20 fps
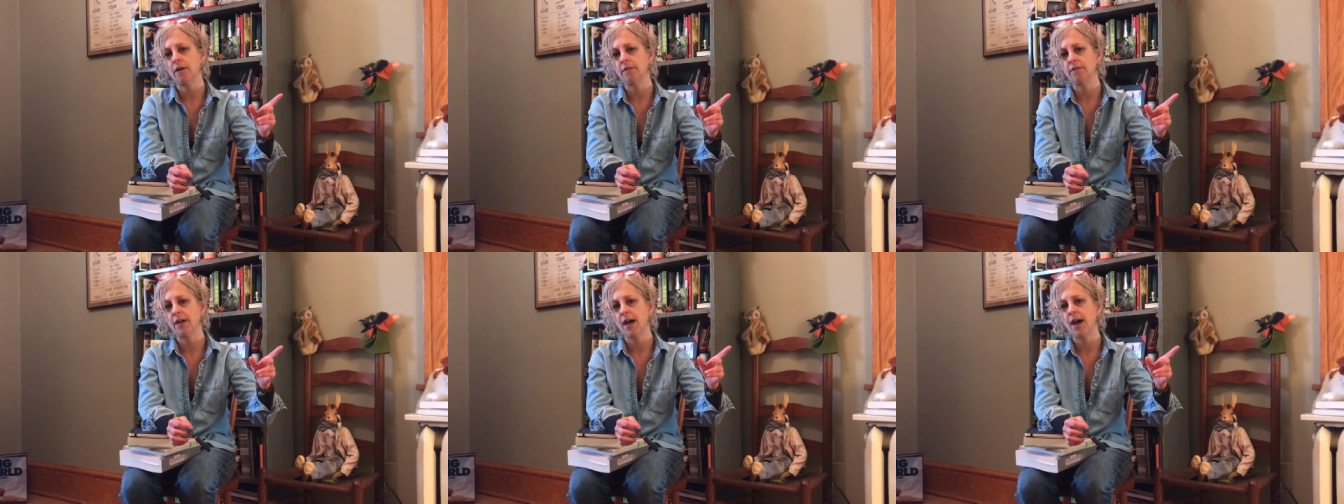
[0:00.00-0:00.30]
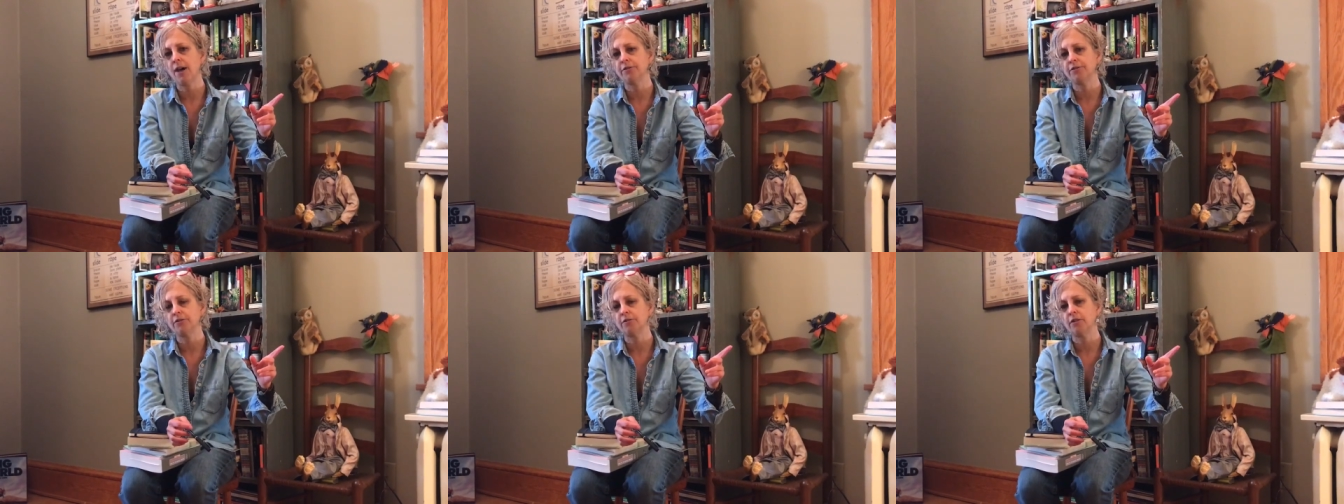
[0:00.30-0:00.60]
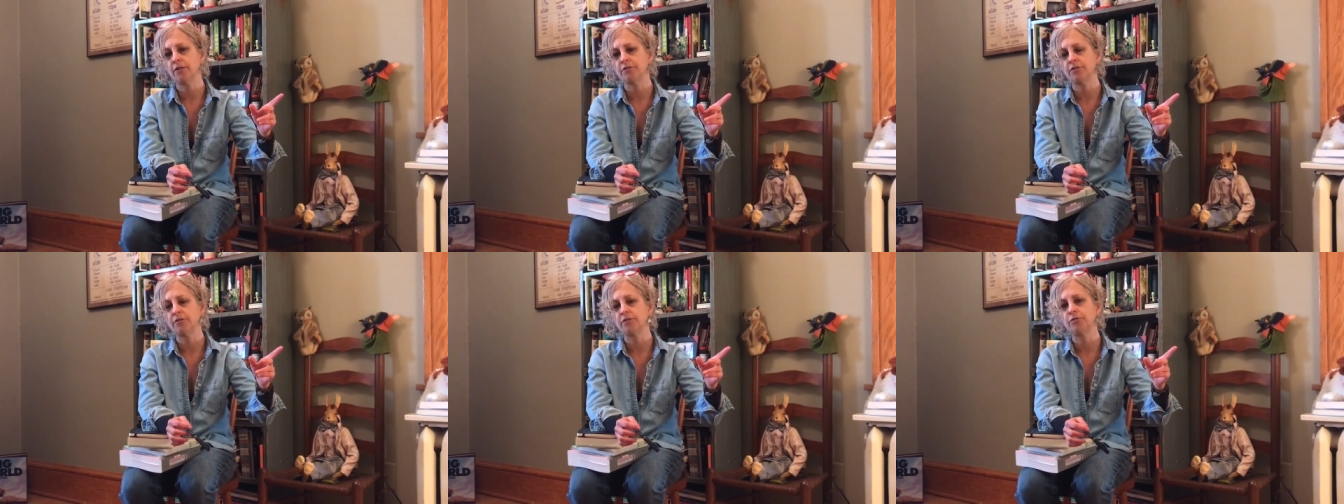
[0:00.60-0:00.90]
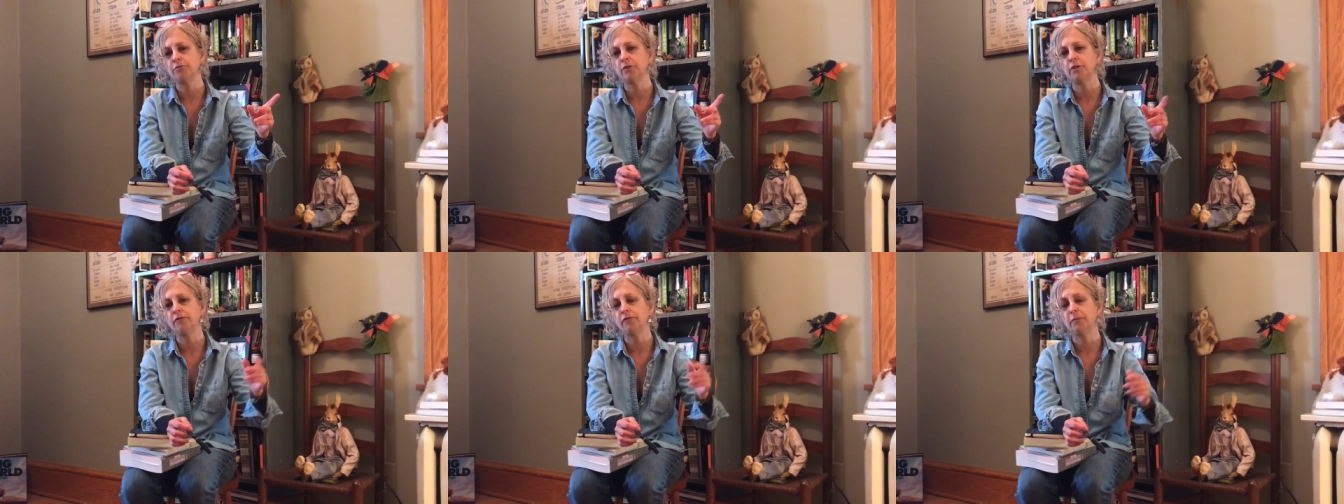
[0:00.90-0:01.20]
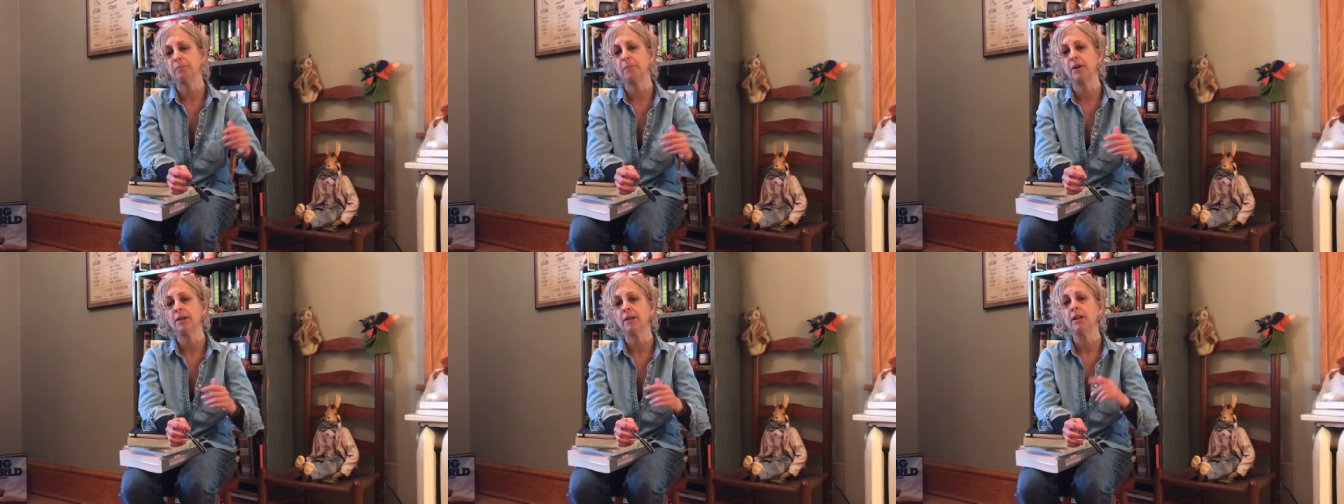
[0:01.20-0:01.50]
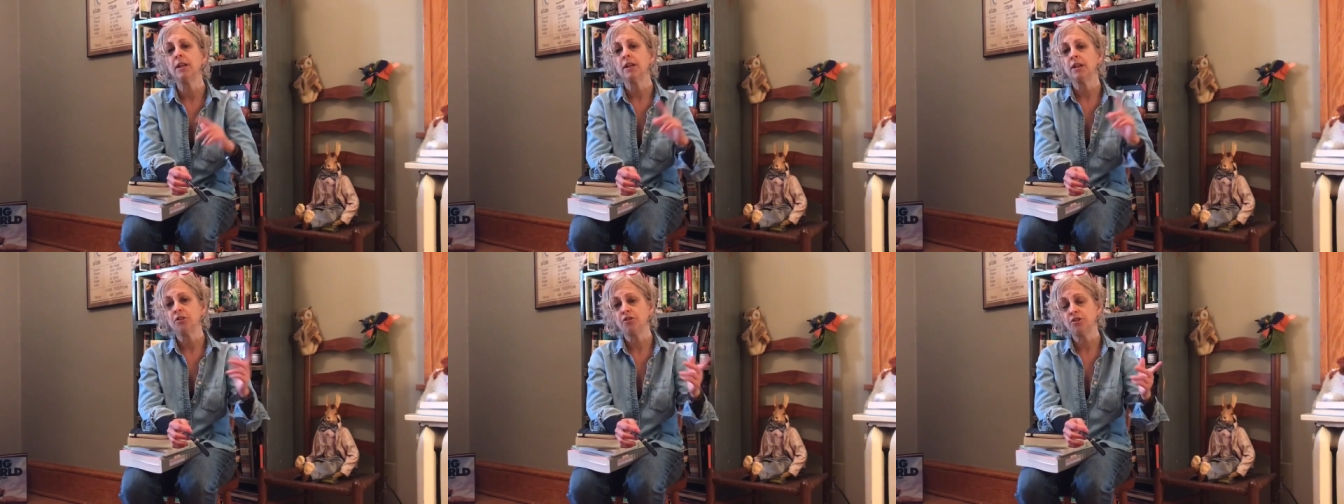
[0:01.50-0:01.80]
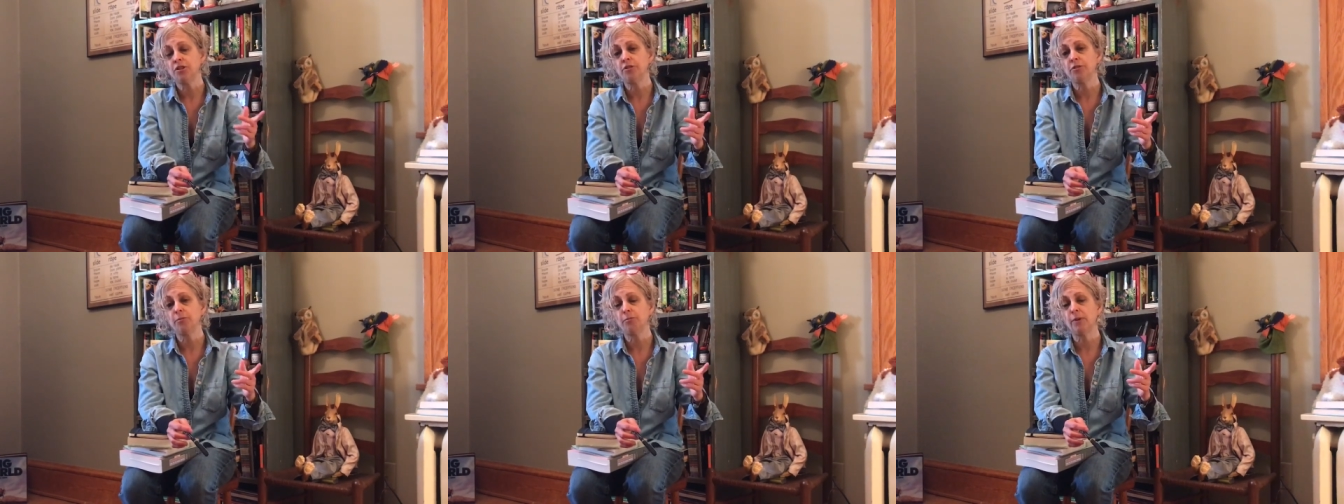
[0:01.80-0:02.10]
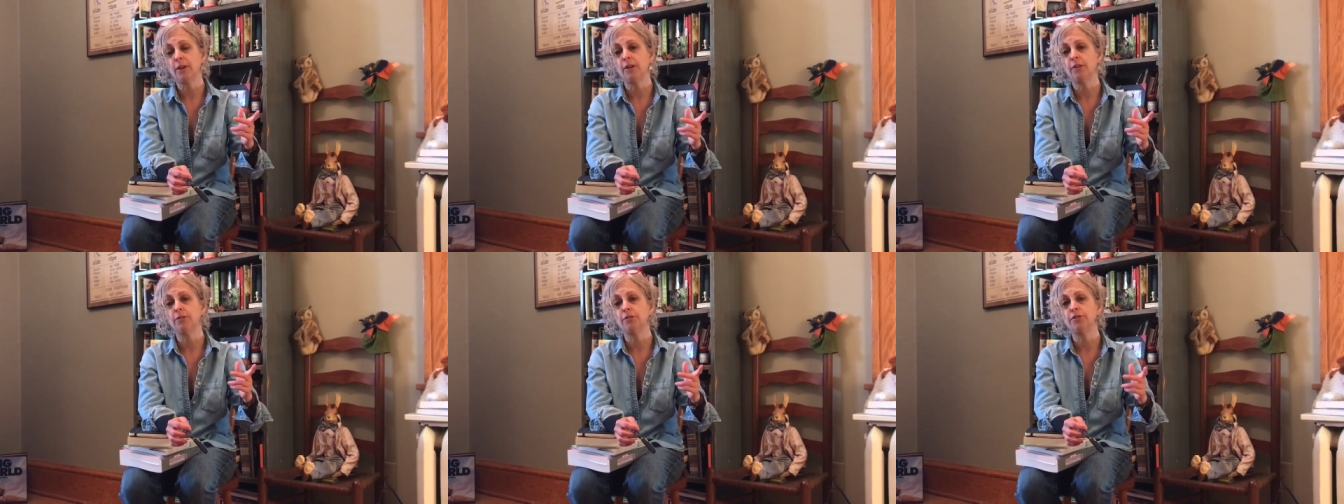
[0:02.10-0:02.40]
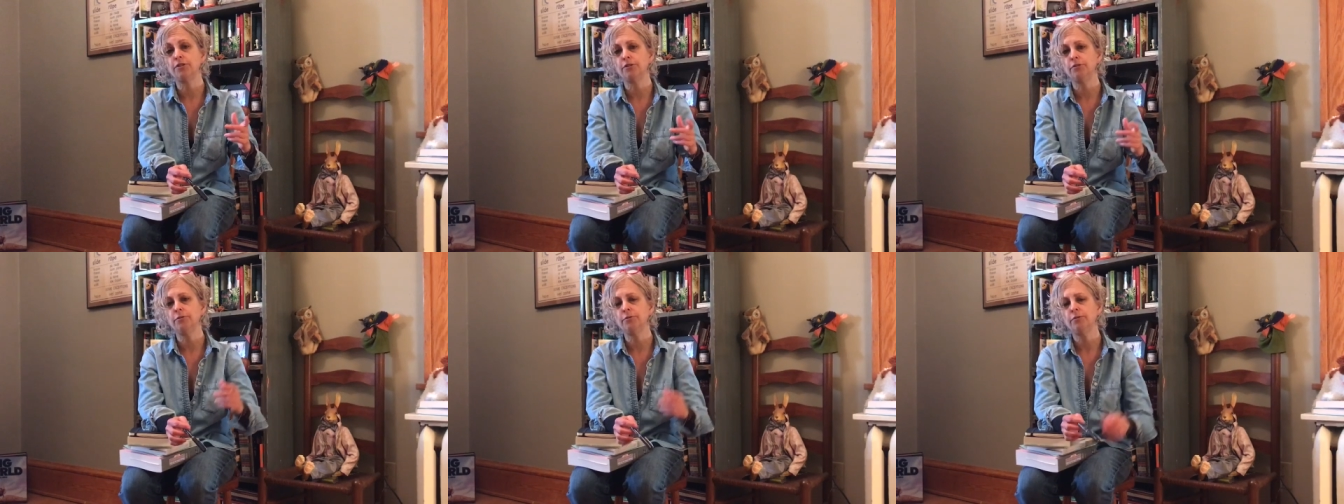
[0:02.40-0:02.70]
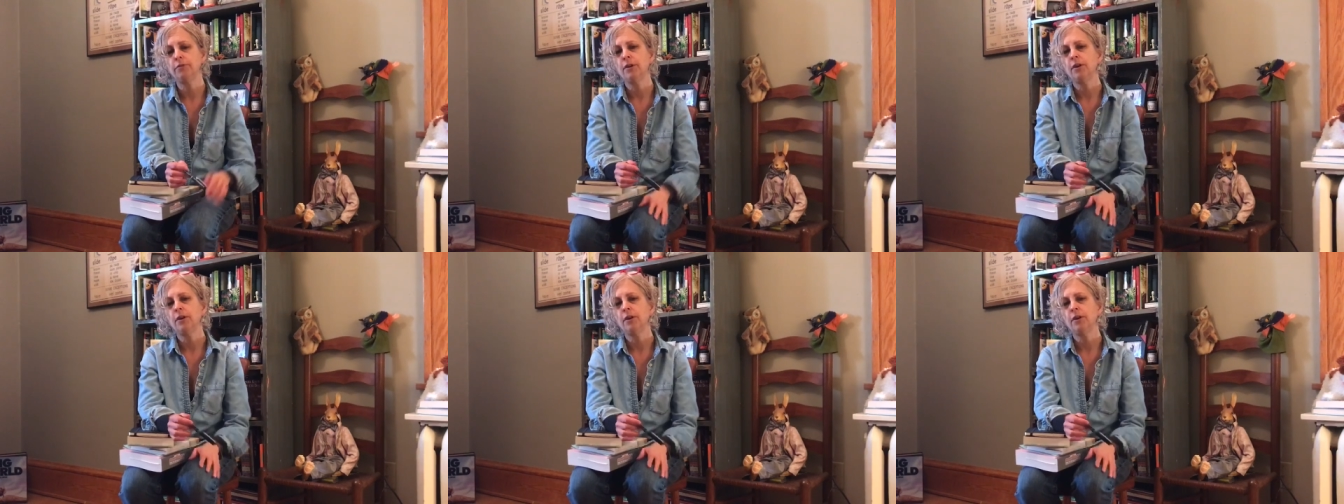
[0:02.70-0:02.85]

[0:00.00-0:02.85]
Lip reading: the house across the street from mine. She's a writer too.